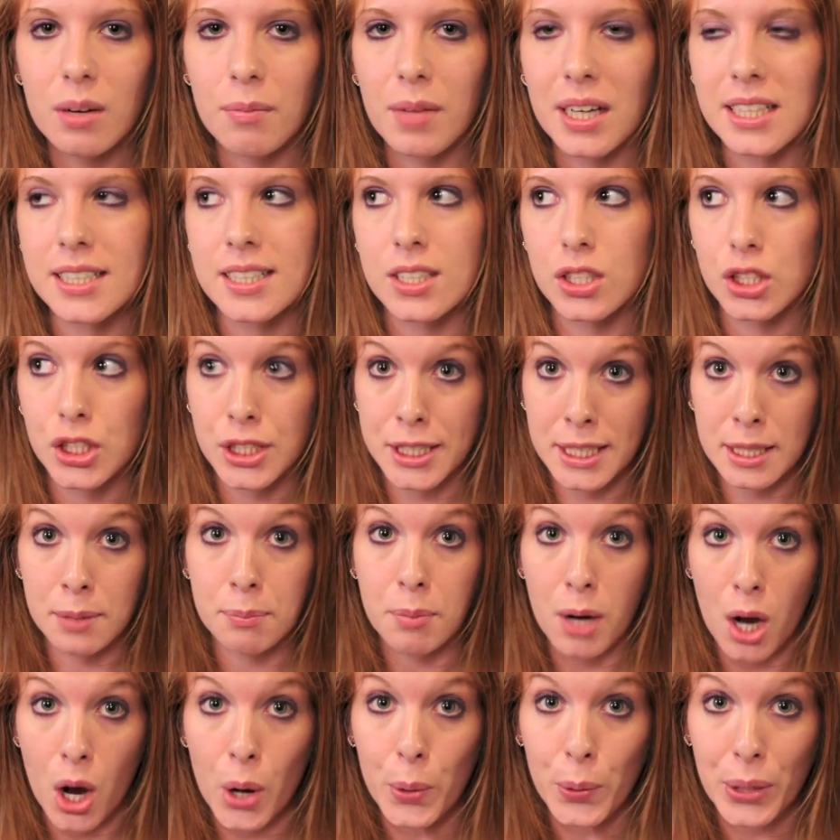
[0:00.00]
I'm like, did you see the
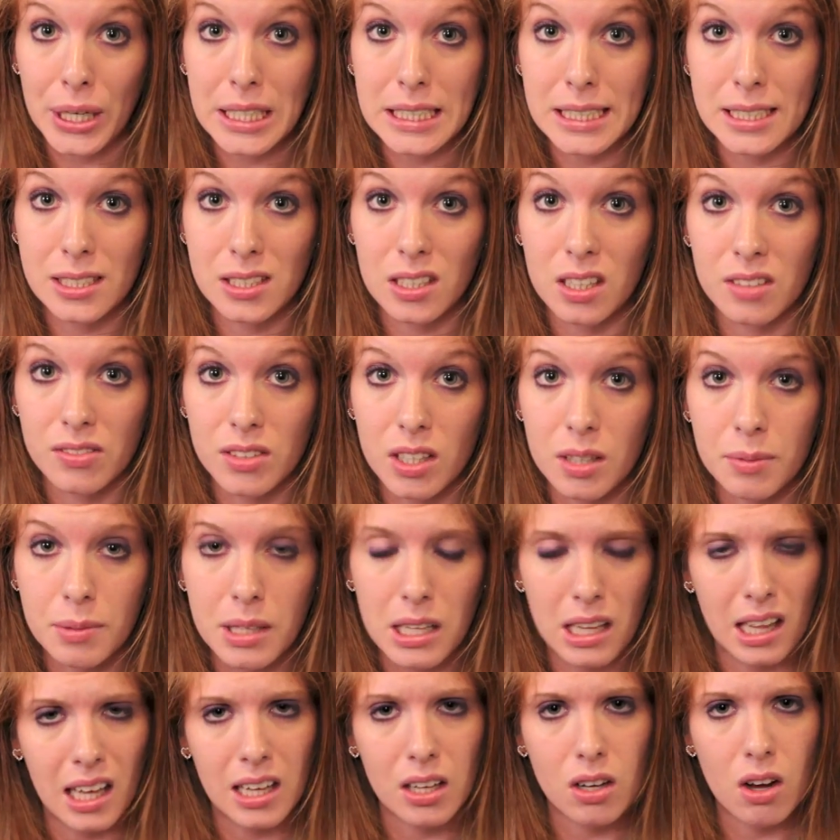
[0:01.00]
part where I stuffed up?
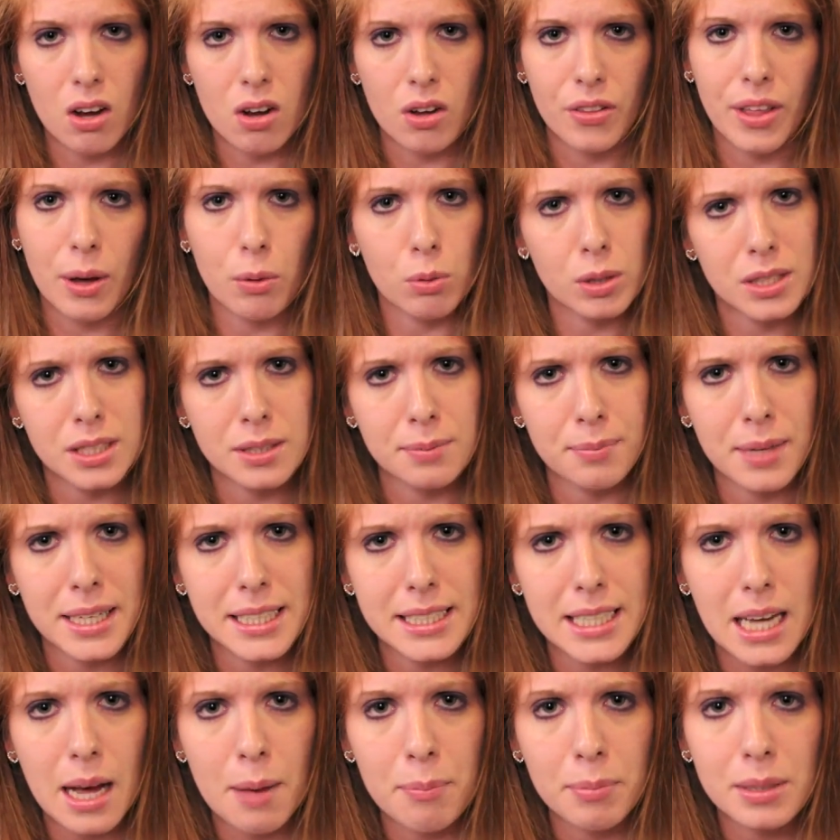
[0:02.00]
They're like, oh, that wasn't
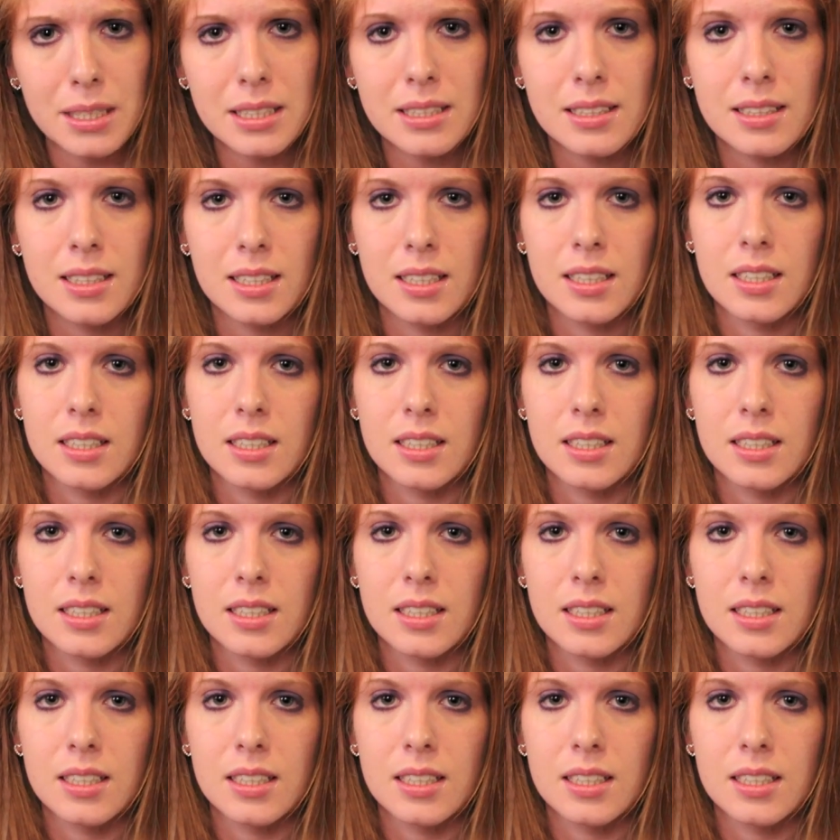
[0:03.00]
meant to happen